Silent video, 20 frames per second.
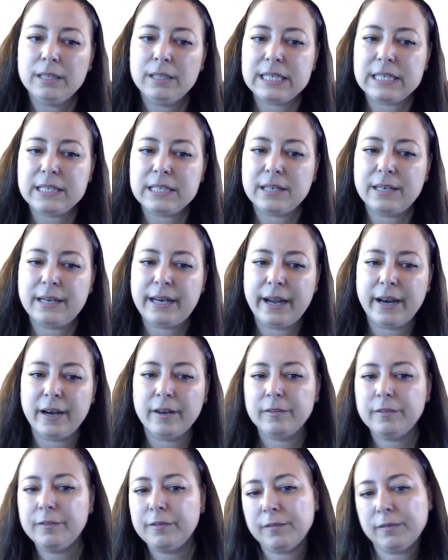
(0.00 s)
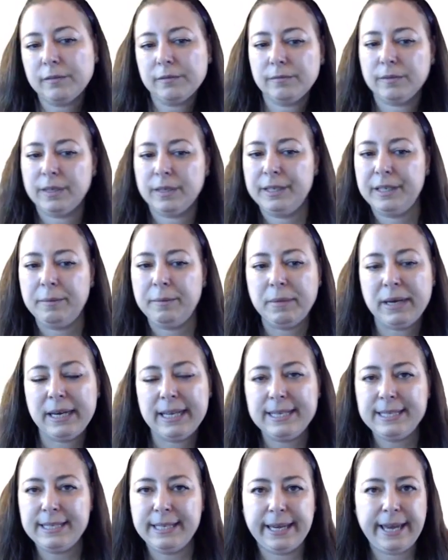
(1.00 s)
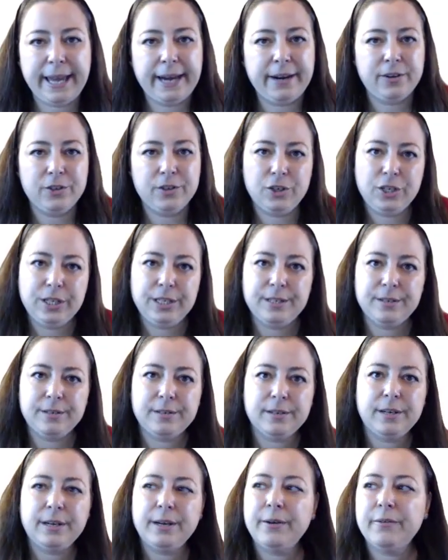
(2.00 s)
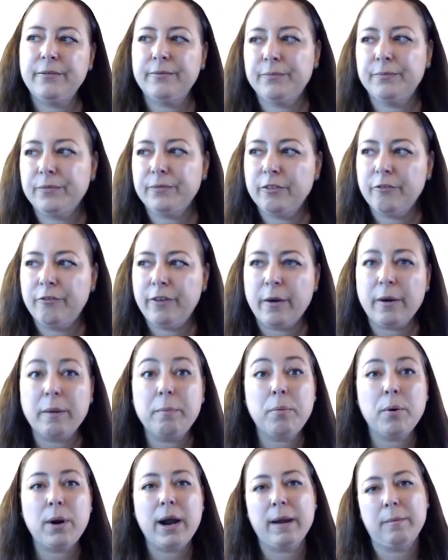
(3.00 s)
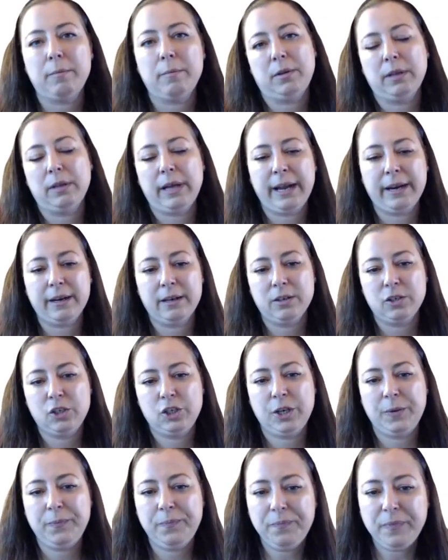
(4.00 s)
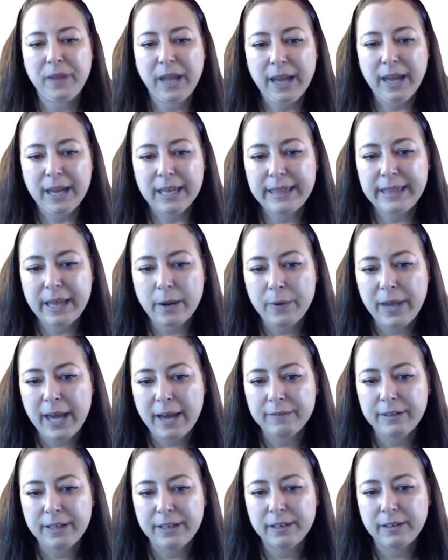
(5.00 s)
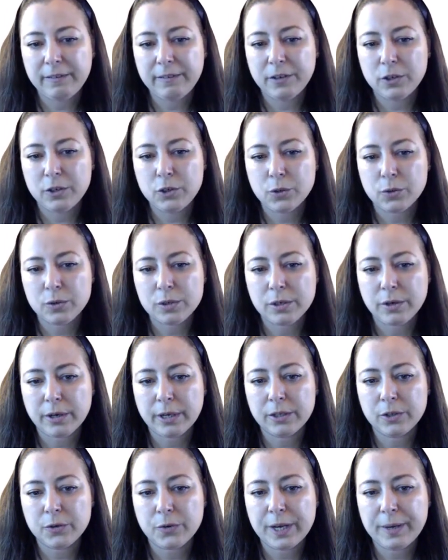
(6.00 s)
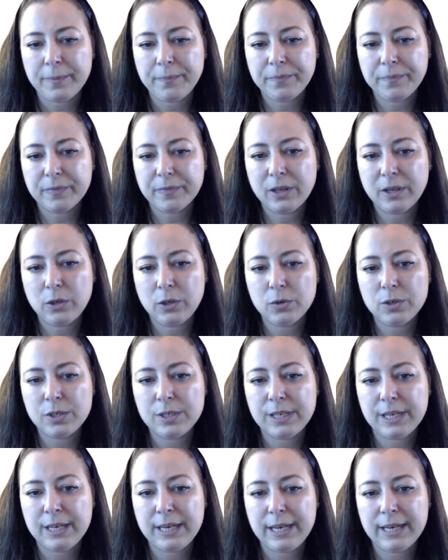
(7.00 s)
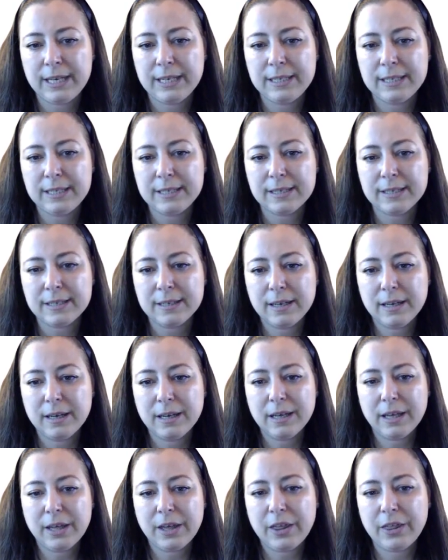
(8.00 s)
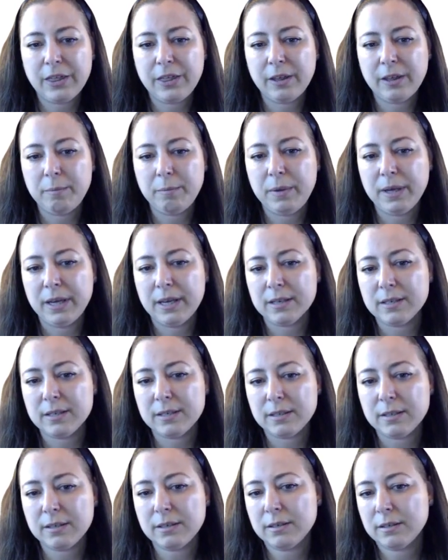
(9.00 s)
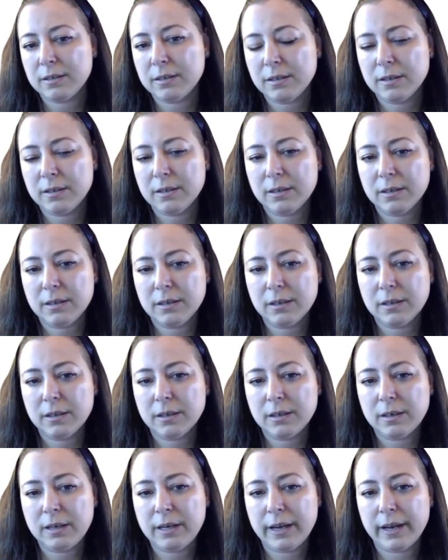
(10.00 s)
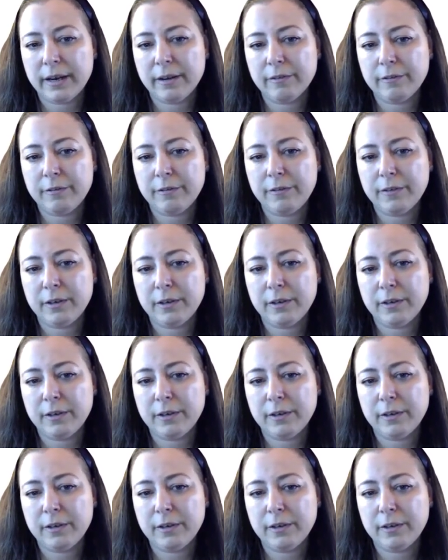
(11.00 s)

It's kind of animalistic energy. It's very primal energy. Then we have the individual circuitry. You see, it's the biggest kind of